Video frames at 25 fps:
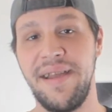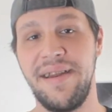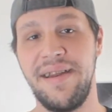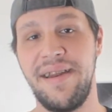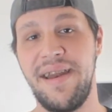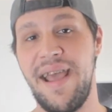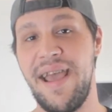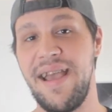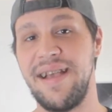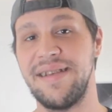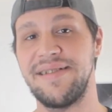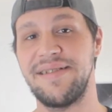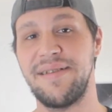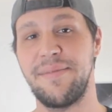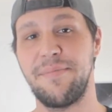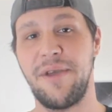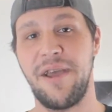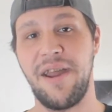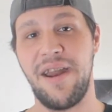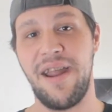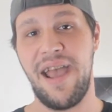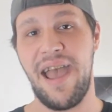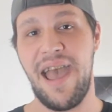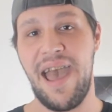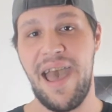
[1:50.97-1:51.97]
Next I'm
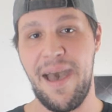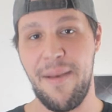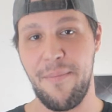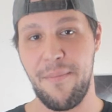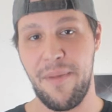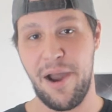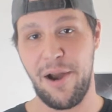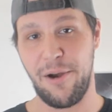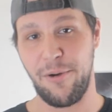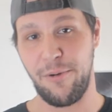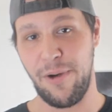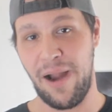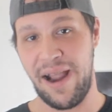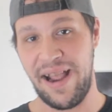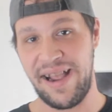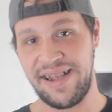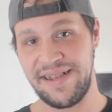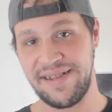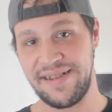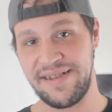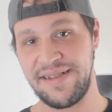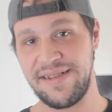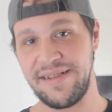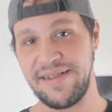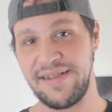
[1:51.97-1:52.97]
going to add my
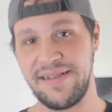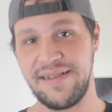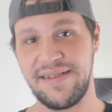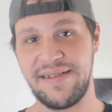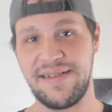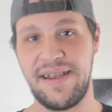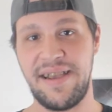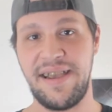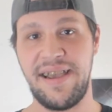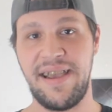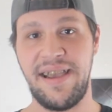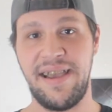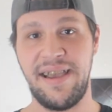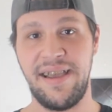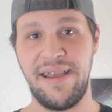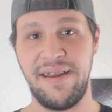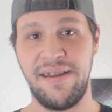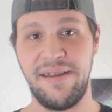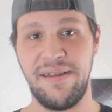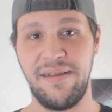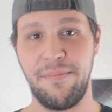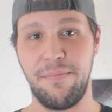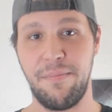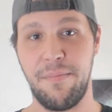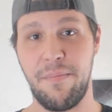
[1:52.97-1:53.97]
raisins
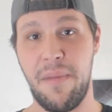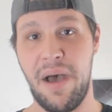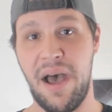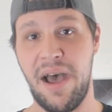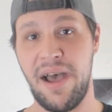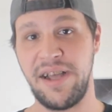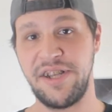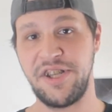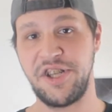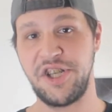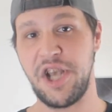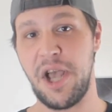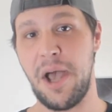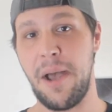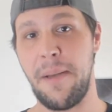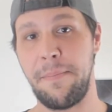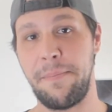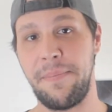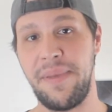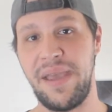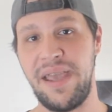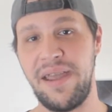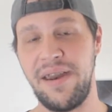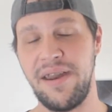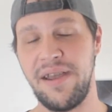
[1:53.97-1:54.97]
and my chopped
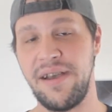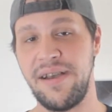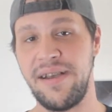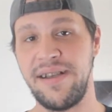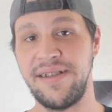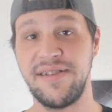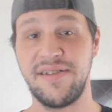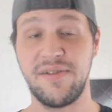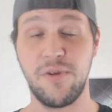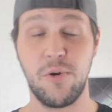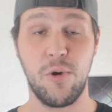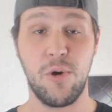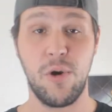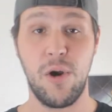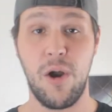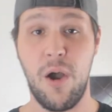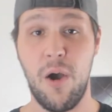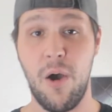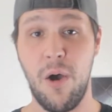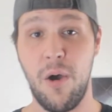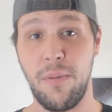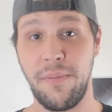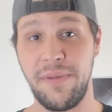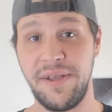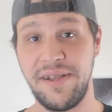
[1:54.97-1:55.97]
peanuts or
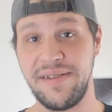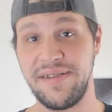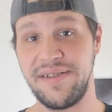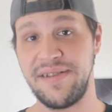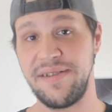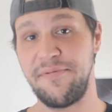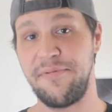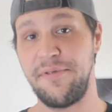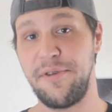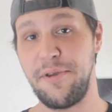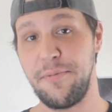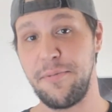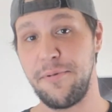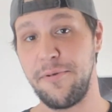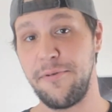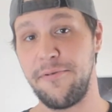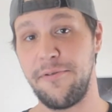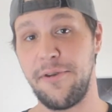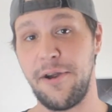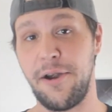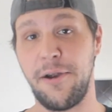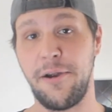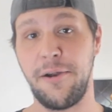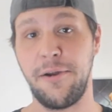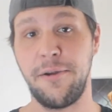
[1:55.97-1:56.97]
almonds if you
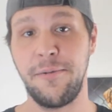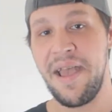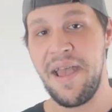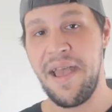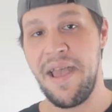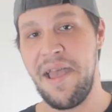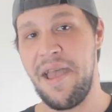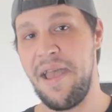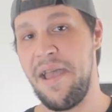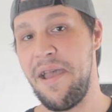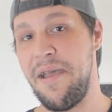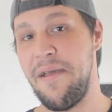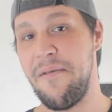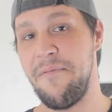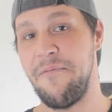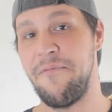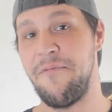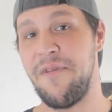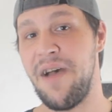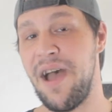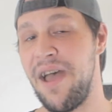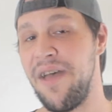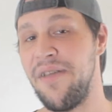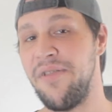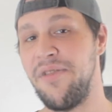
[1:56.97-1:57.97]
prefer. And
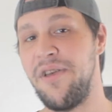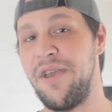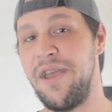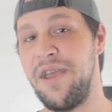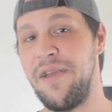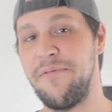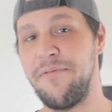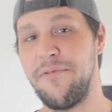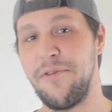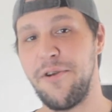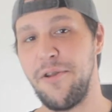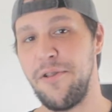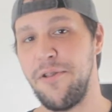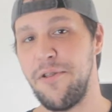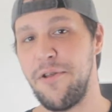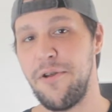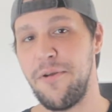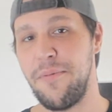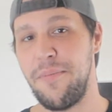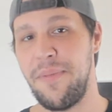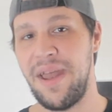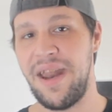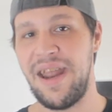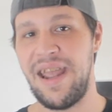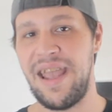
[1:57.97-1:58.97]
finally, for a
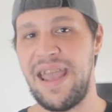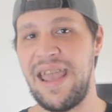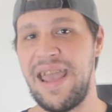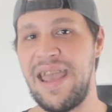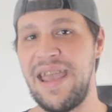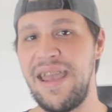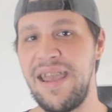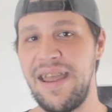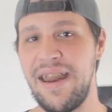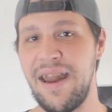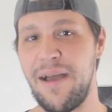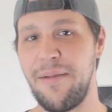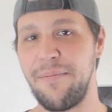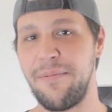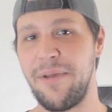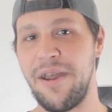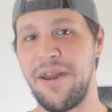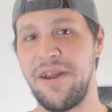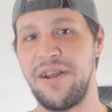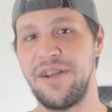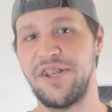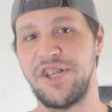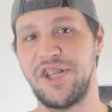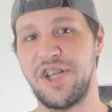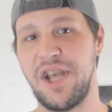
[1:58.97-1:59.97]
little bit of heat, I'm
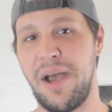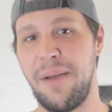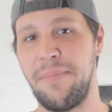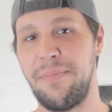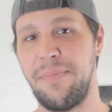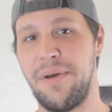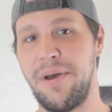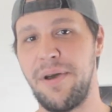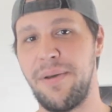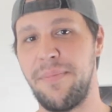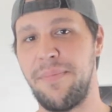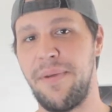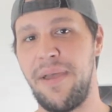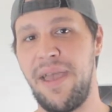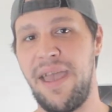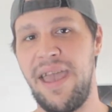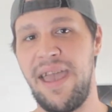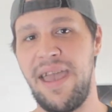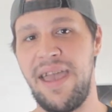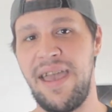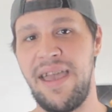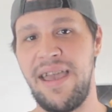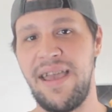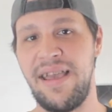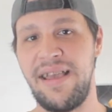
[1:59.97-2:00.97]
going to chop up
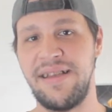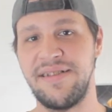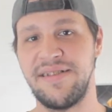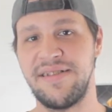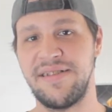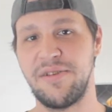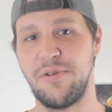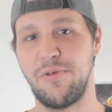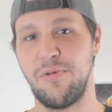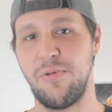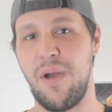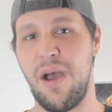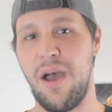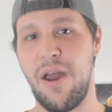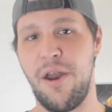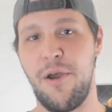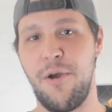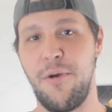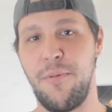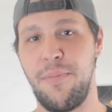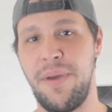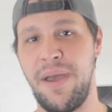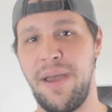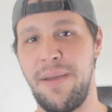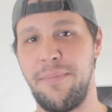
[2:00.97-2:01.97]
a
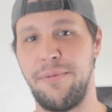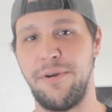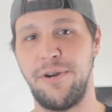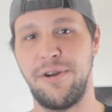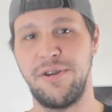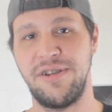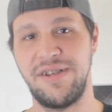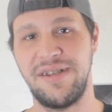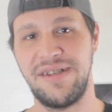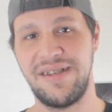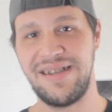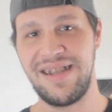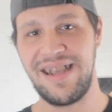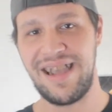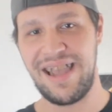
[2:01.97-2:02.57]
serrano pepper just to